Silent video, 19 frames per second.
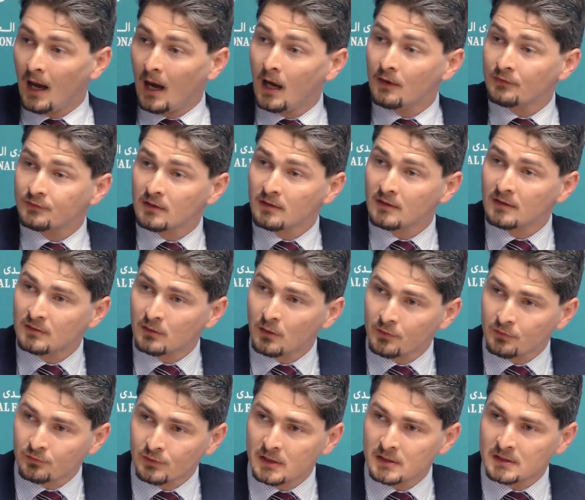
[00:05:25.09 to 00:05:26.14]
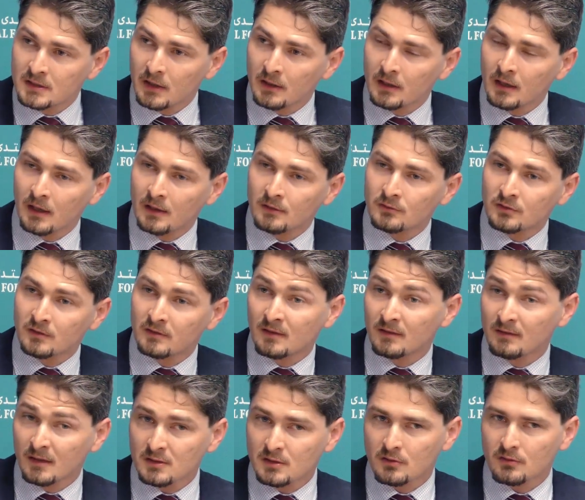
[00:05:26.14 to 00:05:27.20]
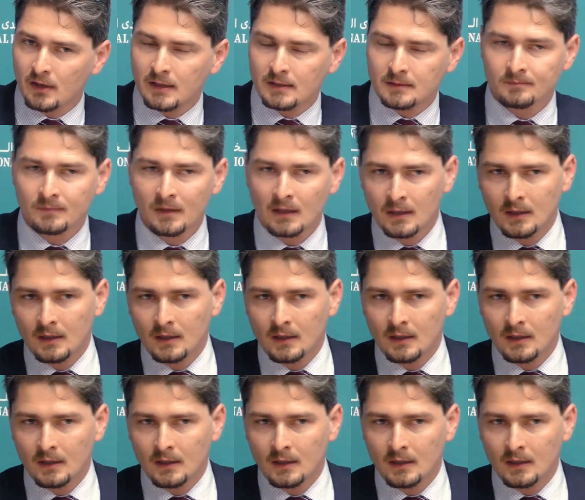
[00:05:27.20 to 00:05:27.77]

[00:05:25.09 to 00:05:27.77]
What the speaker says: after these authoritarian countries disintegrate.